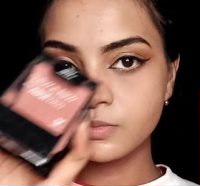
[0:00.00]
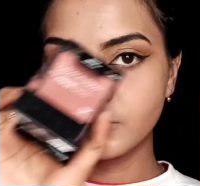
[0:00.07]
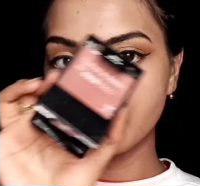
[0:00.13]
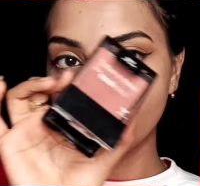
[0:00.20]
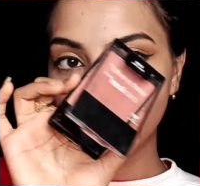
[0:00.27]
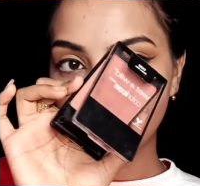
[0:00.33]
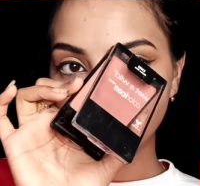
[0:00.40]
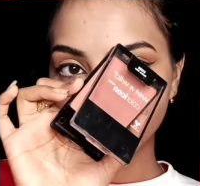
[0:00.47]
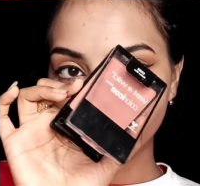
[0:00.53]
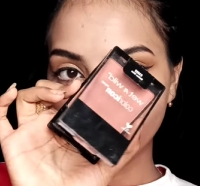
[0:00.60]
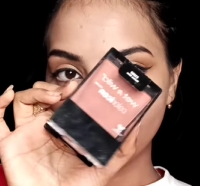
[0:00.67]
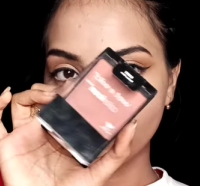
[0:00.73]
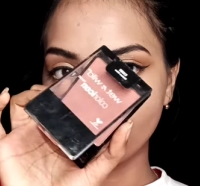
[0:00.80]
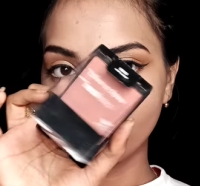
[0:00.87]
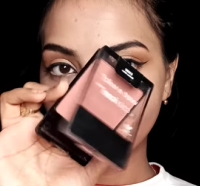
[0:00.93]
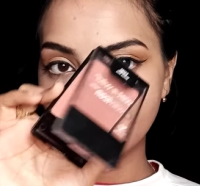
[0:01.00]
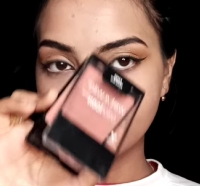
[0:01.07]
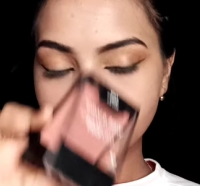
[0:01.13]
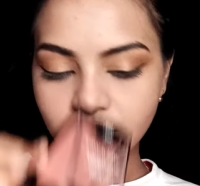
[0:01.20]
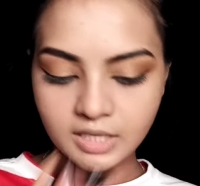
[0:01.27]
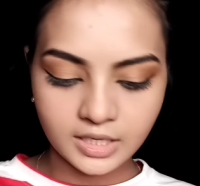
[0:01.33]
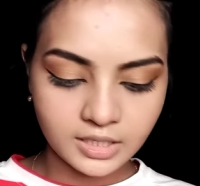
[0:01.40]
blush from Wet n
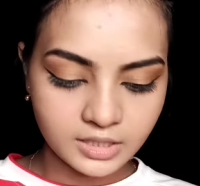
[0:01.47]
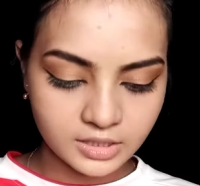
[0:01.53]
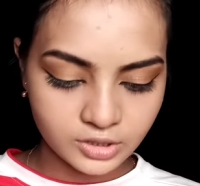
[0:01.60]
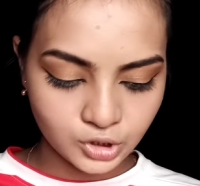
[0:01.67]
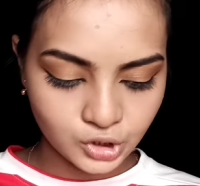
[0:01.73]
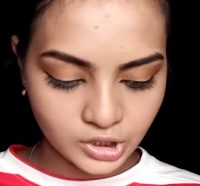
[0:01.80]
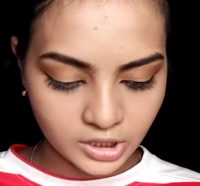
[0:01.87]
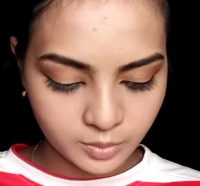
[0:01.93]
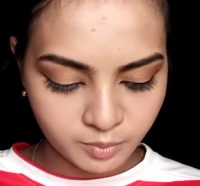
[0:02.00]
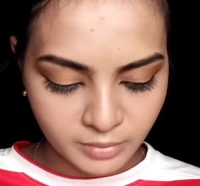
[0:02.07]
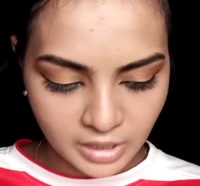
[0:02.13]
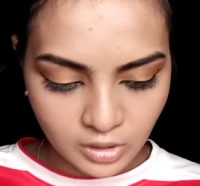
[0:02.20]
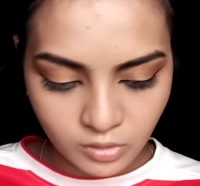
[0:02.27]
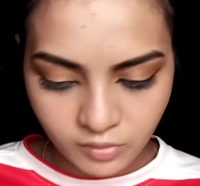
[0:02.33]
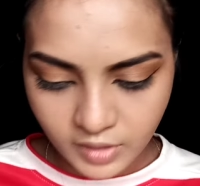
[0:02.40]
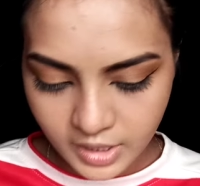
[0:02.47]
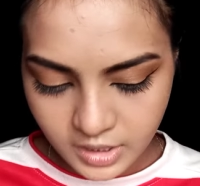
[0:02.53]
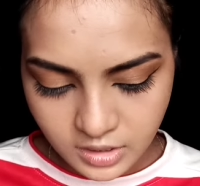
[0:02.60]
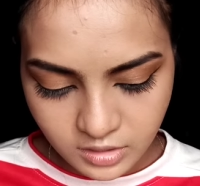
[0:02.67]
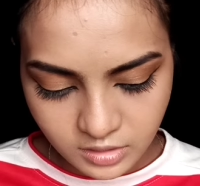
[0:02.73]
Wild in the shade Mellow Wine.